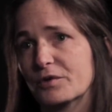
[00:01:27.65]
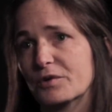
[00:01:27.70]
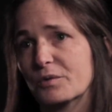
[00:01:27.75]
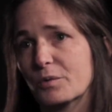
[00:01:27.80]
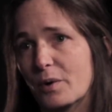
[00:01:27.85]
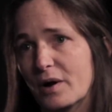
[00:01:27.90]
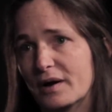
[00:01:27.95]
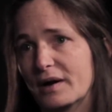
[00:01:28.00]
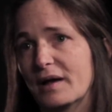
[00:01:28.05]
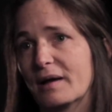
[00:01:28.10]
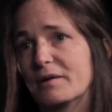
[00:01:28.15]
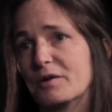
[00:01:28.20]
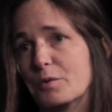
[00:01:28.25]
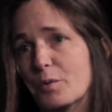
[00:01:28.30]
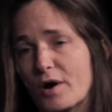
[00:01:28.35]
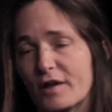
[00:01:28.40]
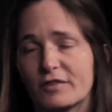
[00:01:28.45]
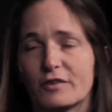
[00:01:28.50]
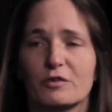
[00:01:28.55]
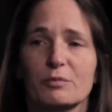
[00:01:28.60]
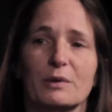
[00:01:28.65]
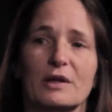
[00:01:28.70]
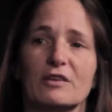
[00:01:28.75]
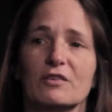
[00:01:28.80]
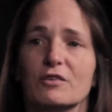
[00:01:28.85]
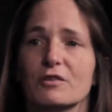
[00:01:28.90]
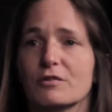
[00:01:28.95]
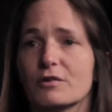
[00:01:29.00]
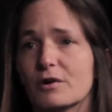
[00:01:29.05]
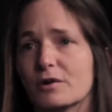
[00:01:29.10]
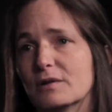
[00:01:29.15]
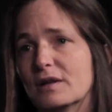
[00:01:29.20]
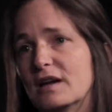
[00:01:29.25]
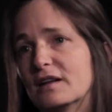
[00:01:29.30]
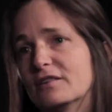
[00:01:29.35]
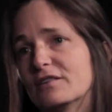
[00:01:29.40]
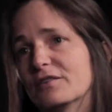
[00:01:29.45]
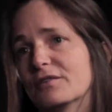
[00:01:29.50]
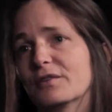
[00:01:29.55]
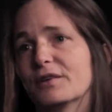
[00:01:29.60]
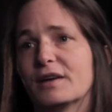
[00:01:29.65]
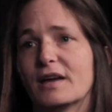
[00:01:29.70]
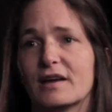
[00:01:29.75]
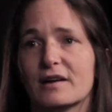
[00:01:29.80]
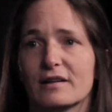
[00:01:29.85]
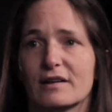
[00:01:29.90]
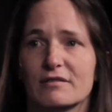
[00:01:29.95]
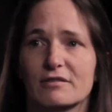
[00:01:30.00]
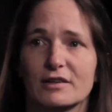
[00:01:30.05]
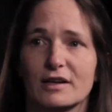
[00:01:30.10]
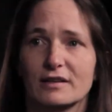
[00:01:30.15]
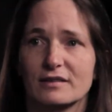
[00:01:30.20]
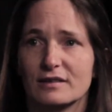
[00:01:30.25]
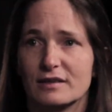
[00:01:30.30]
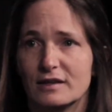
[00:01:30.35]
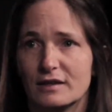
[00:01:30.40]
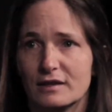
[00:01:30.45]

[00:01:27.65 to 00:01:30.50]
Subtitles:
You want those plants to grow a lot so the cattle have a lot to